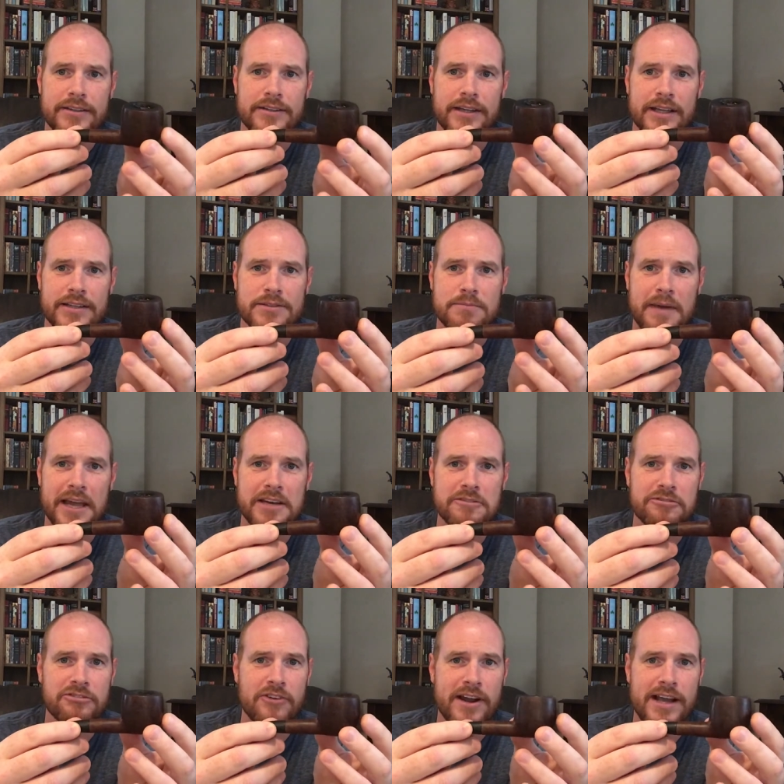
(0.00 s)
It's made in
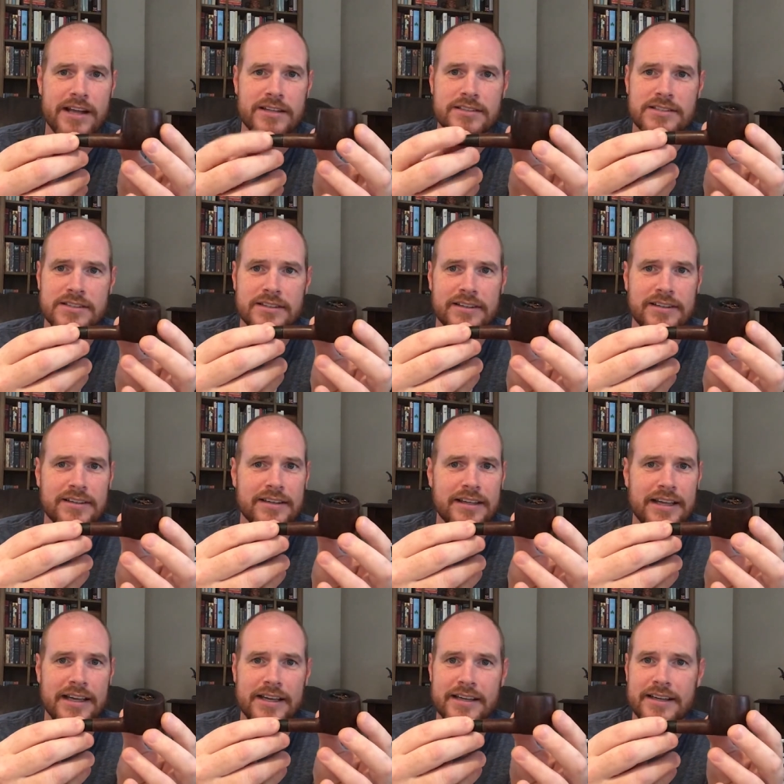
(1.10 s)
France.
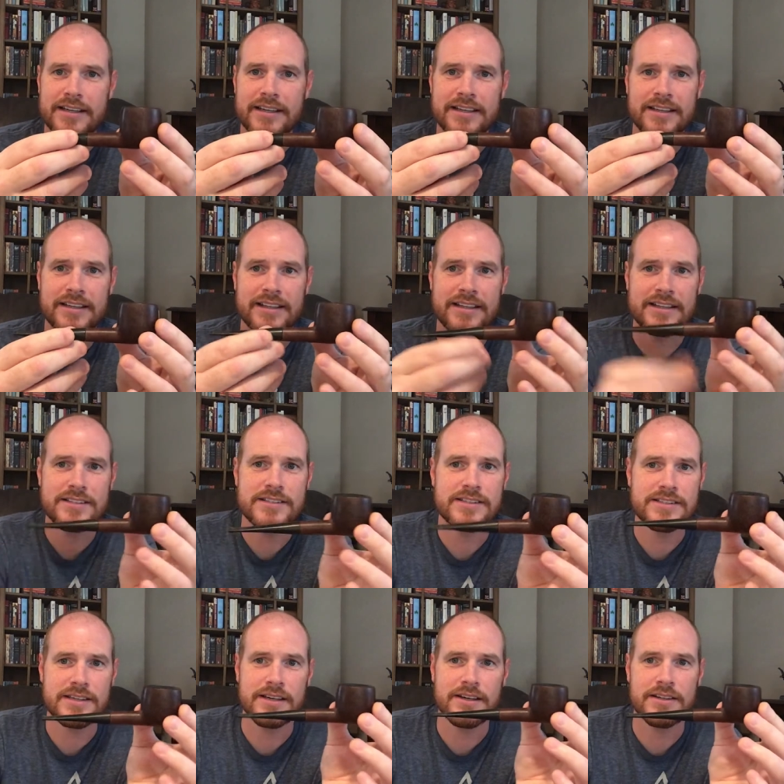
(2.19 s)
This
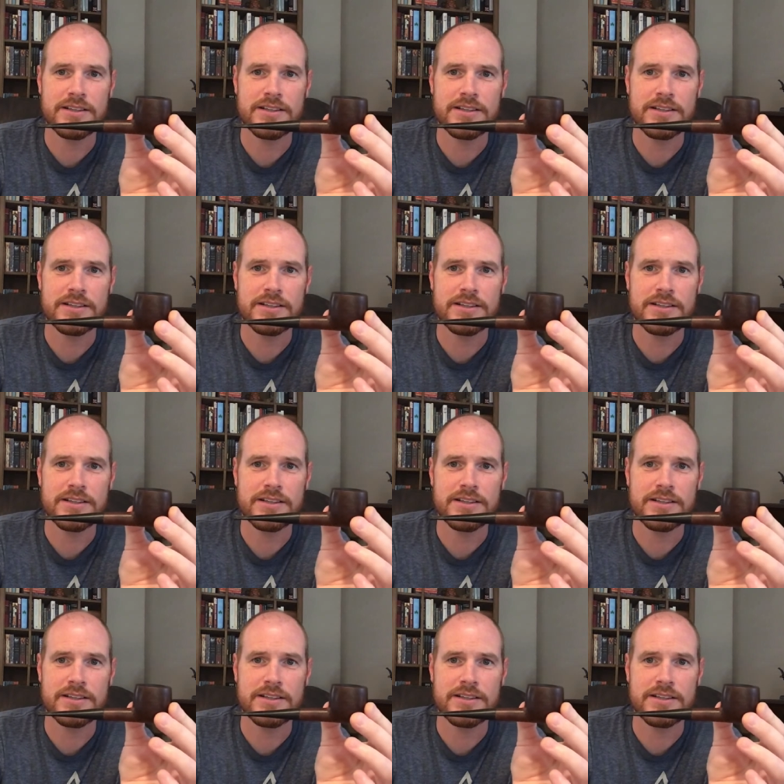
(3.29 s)
is a